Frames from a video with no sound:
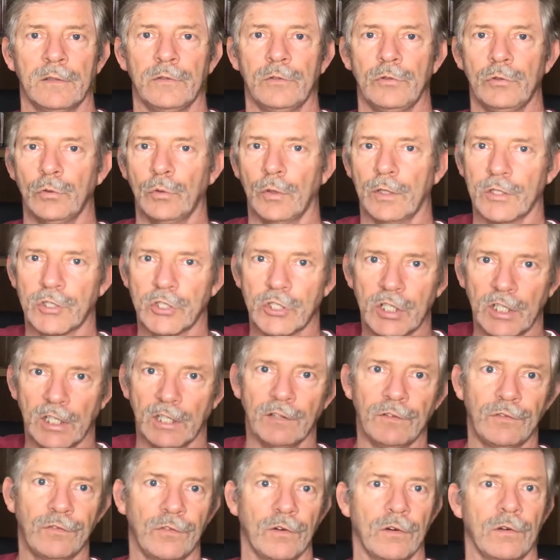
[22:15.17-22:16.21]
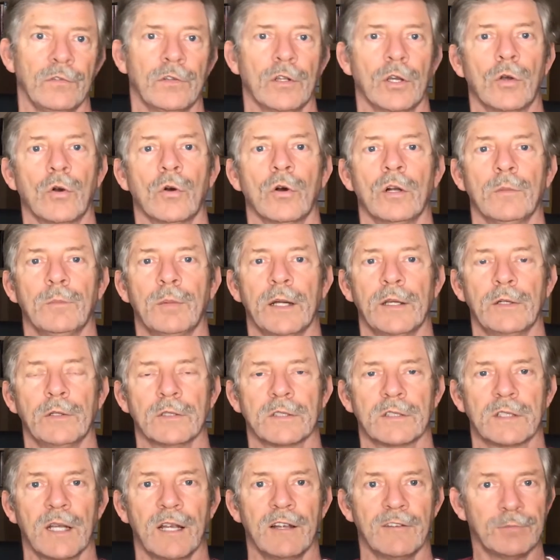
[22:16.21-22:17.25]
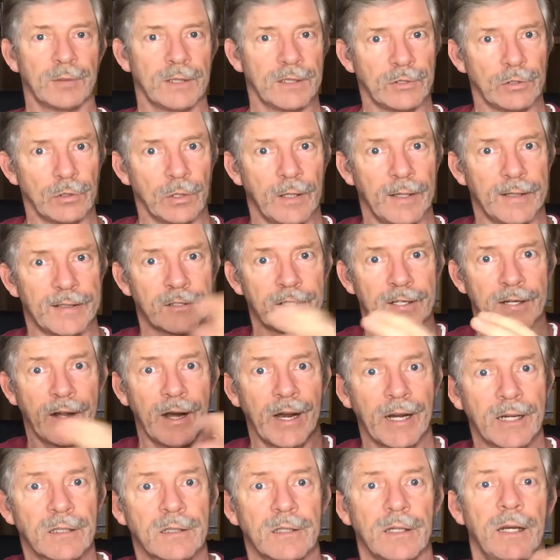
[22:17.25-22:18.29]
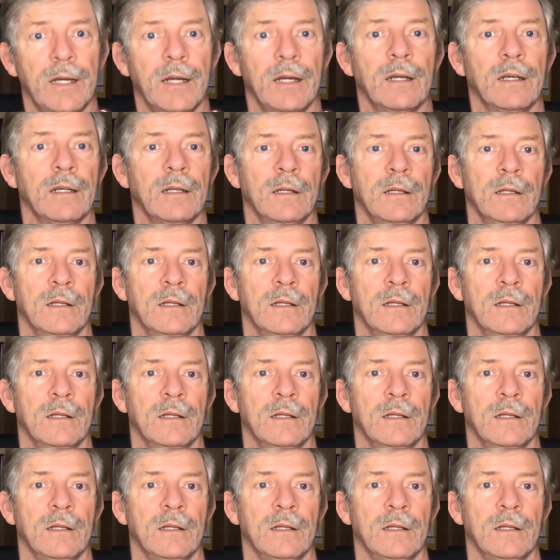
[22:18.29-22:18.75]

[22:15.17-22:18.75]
You achieve the goal by yourself, but you're attracting